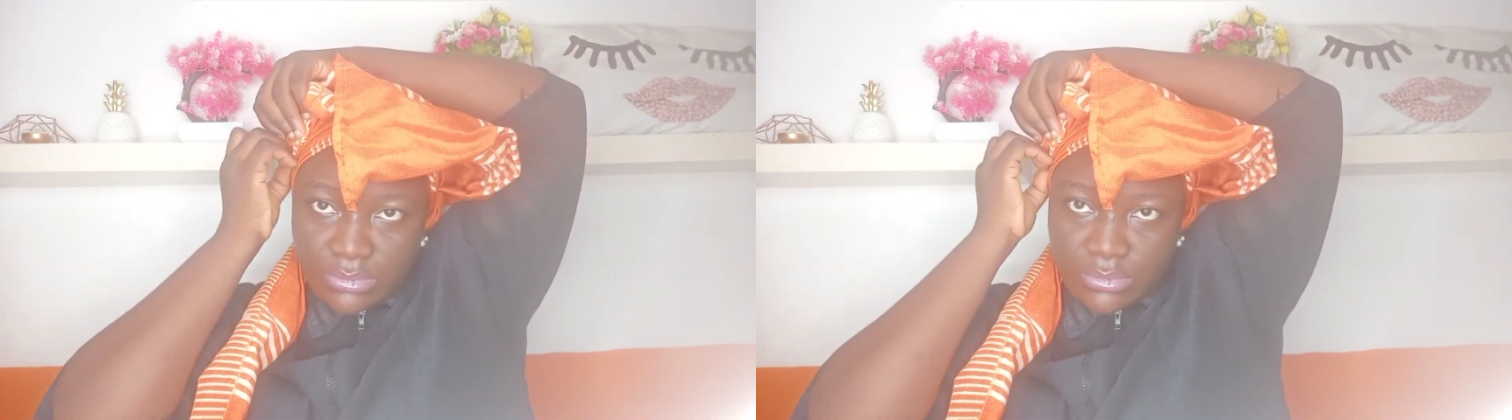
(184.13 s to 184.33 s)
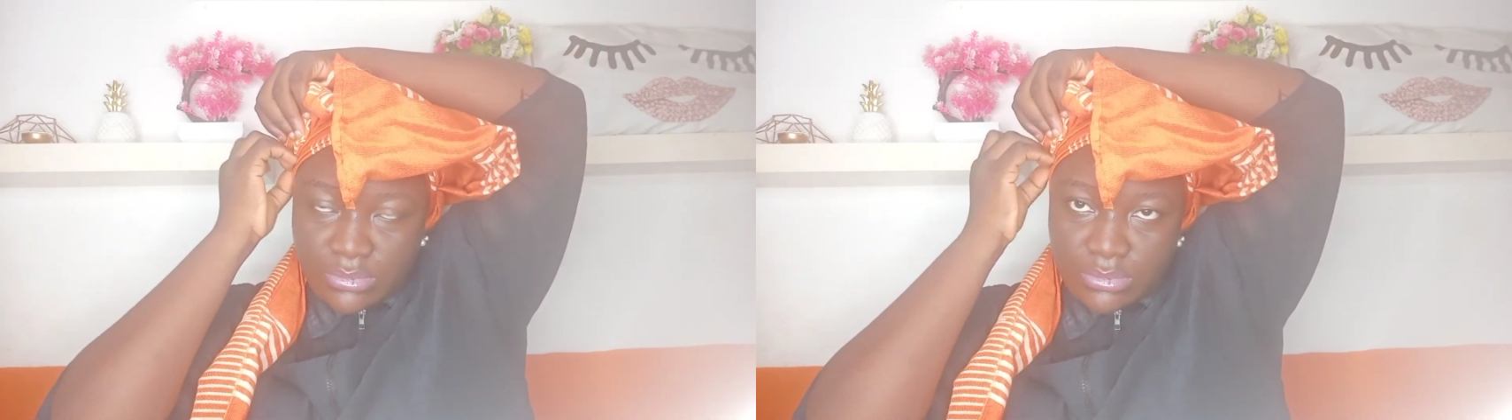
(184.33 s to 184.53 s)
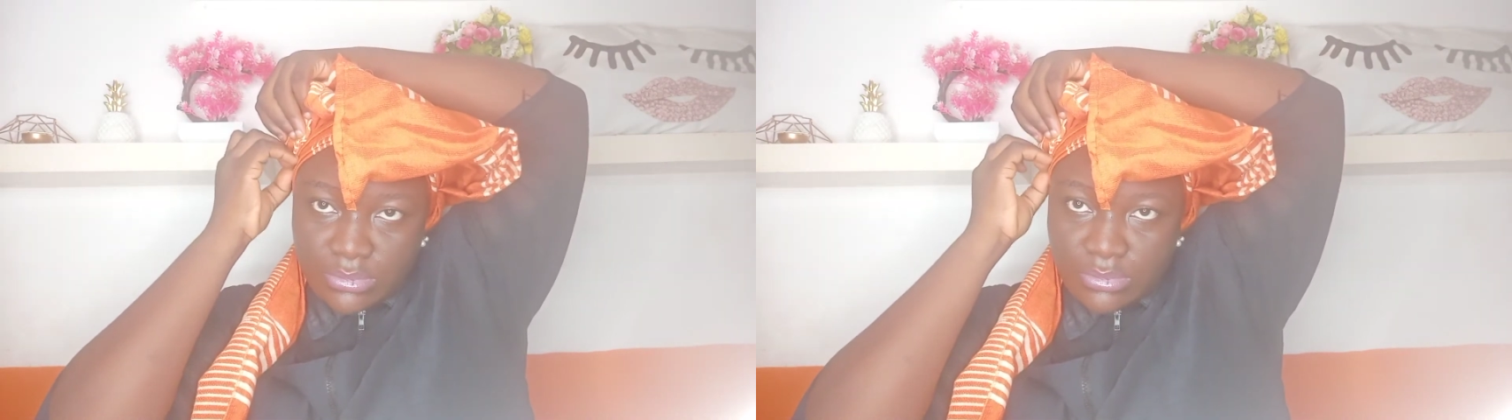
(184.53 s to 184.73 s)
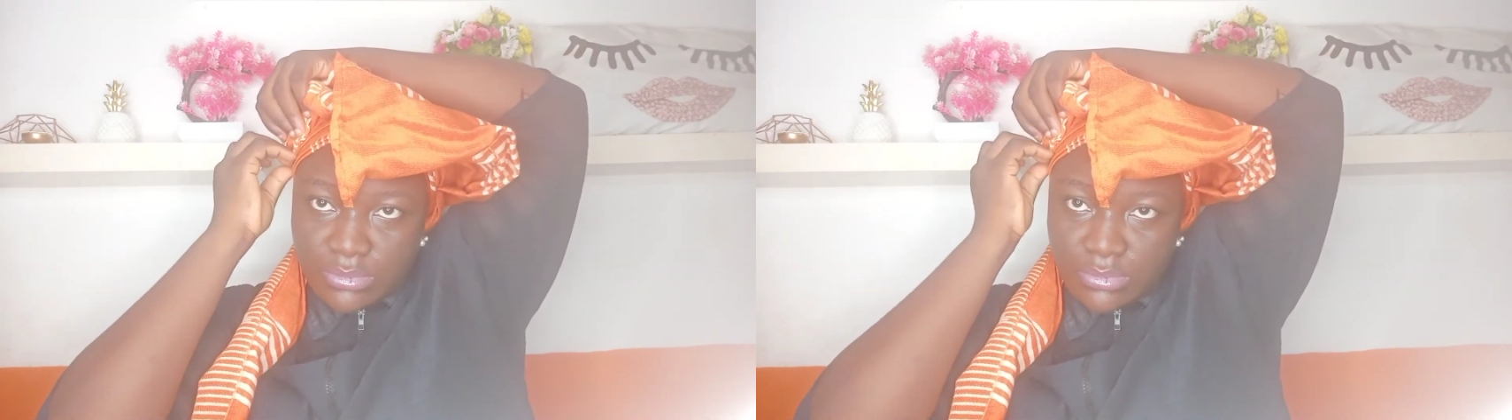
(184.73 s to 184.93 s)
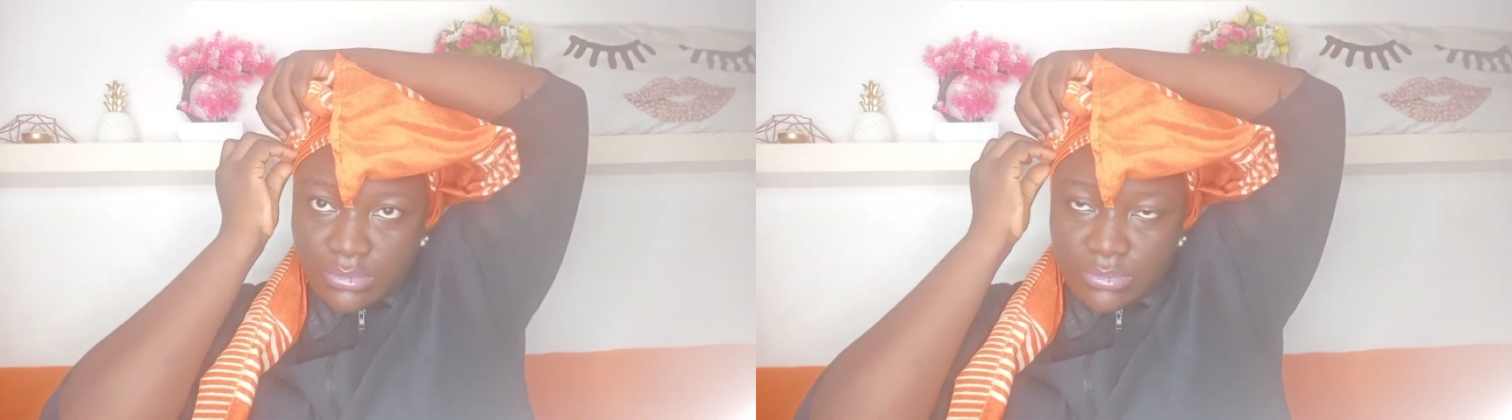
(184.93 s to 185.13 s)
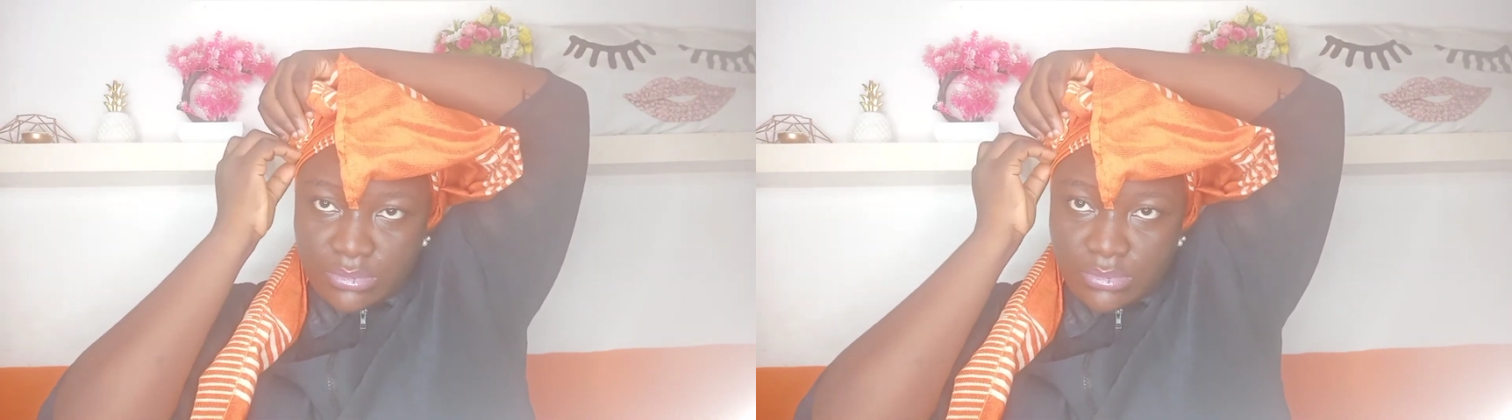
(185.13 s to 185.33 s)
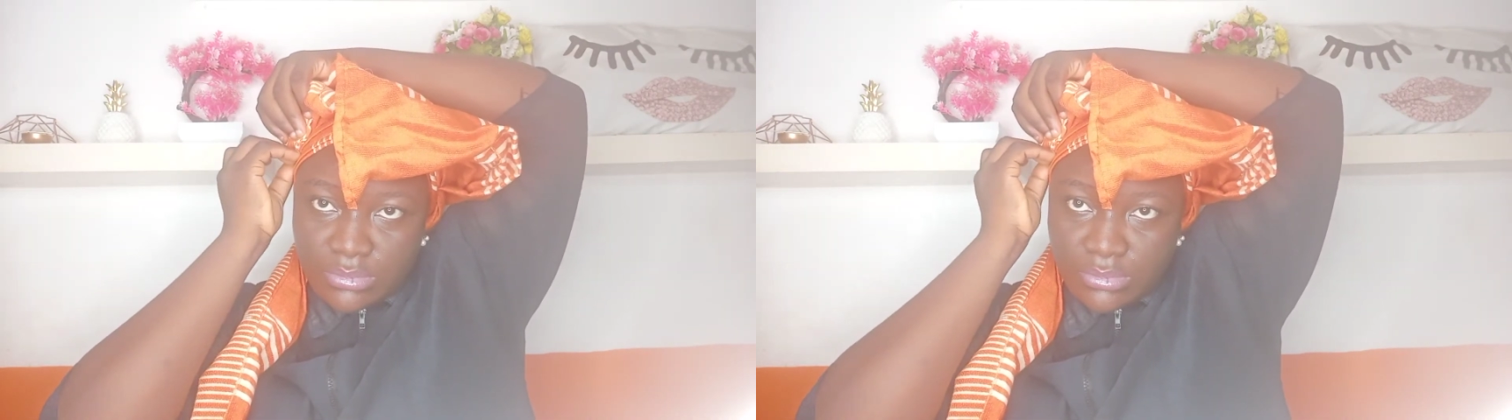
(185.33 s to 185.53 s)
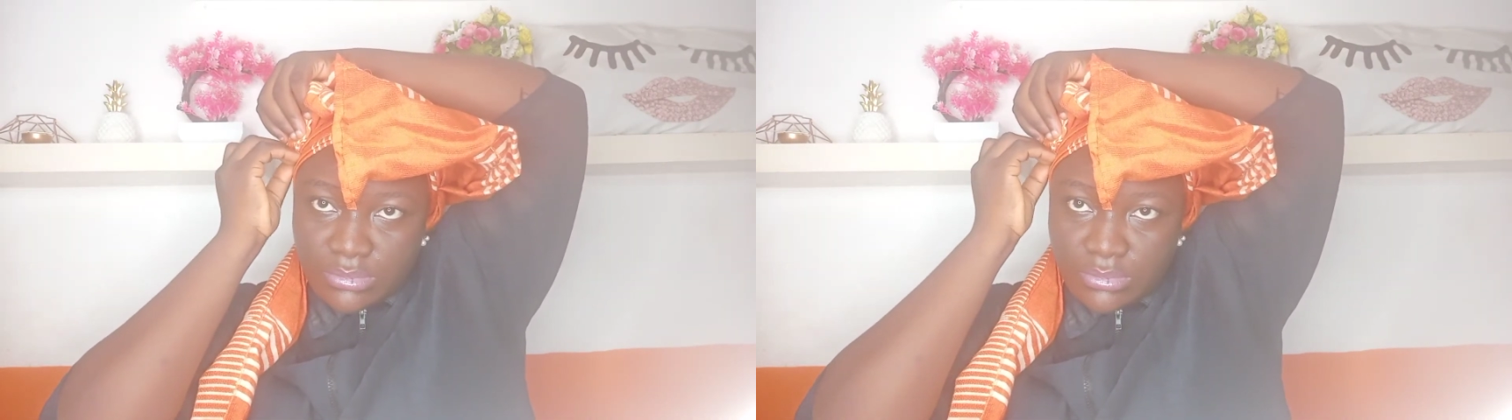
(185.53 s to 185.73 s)
You really need
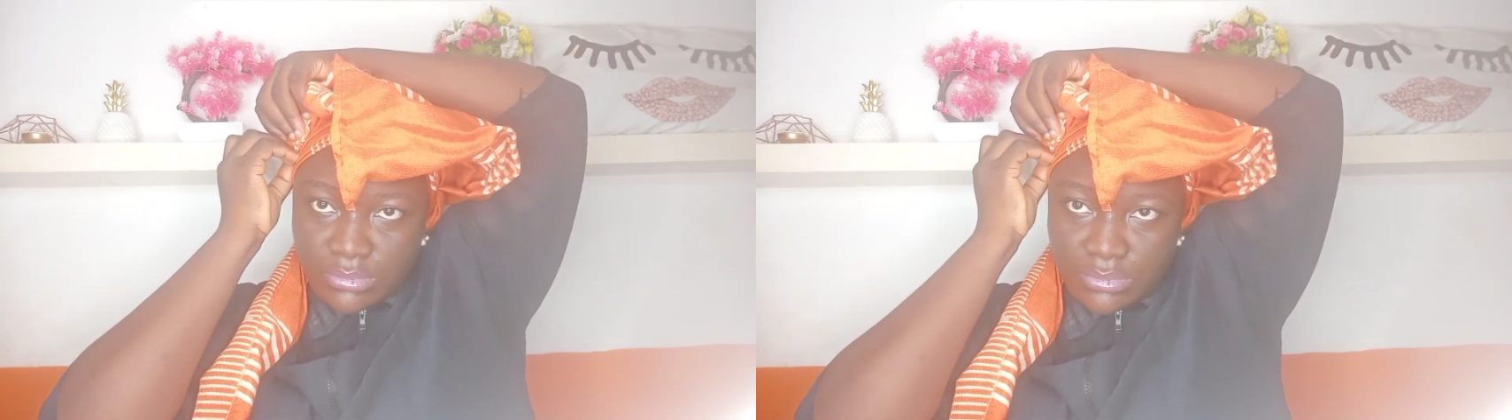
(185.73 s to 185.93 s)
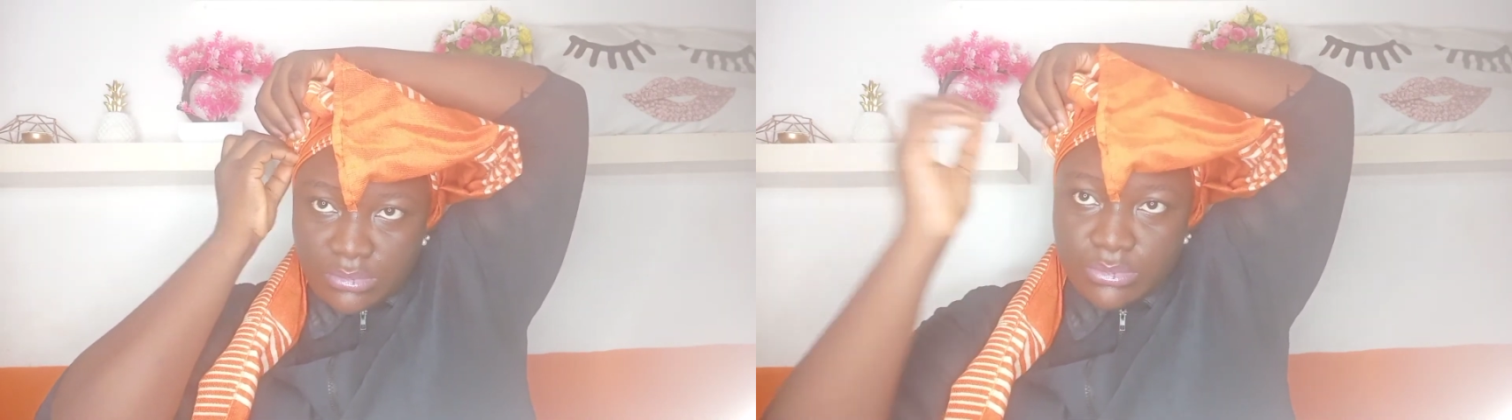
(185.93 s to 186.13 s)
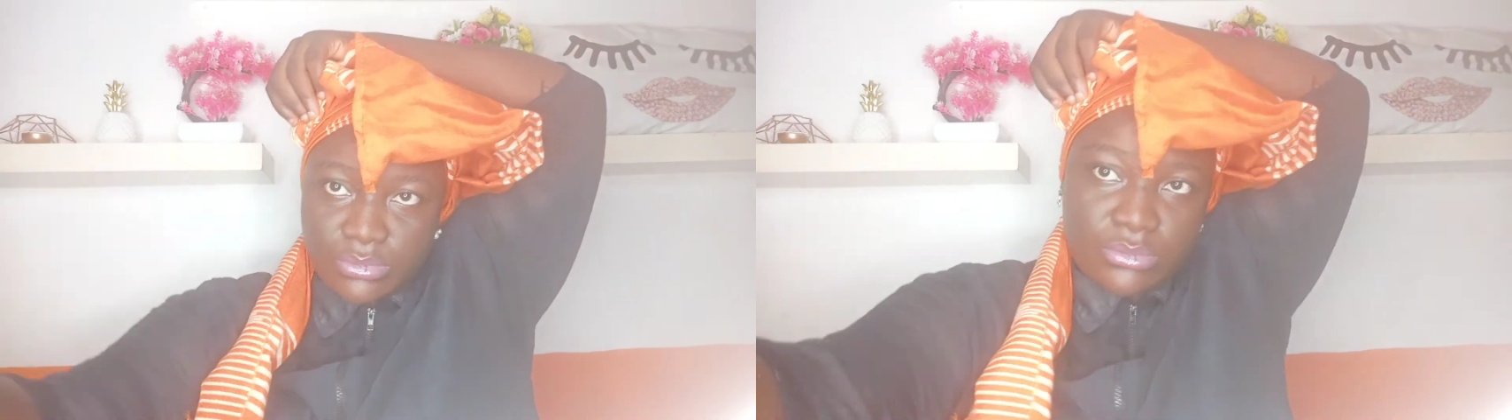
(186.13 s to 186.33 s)
office pen for